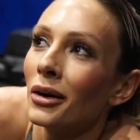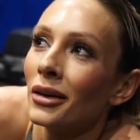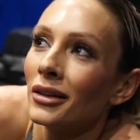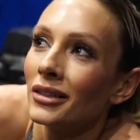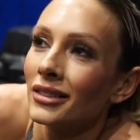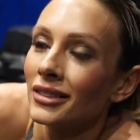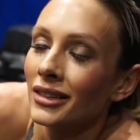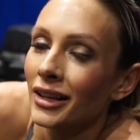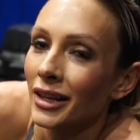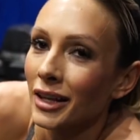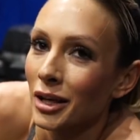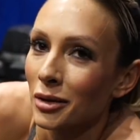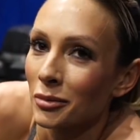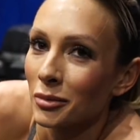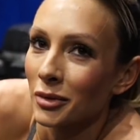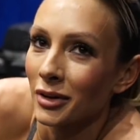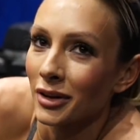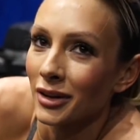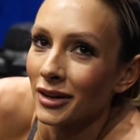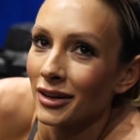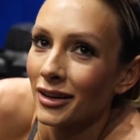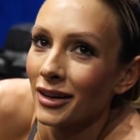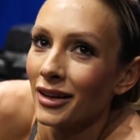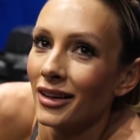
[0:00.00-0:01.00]
feel like I'm
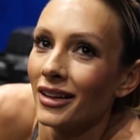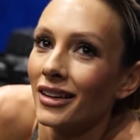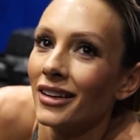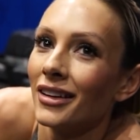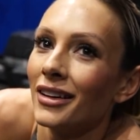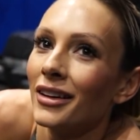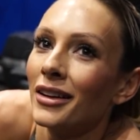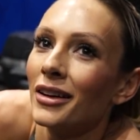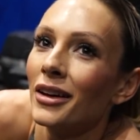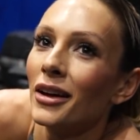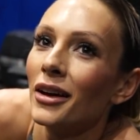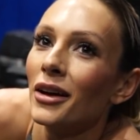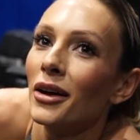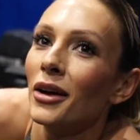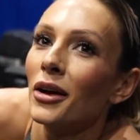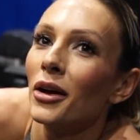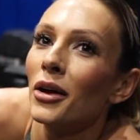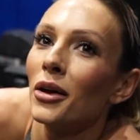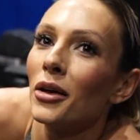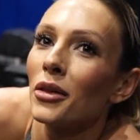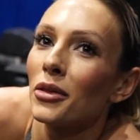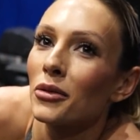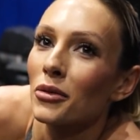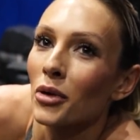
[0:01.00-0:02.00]

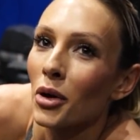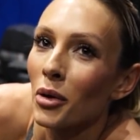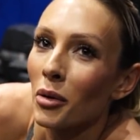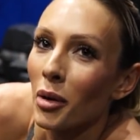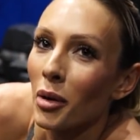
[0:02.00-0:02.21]
gonna throw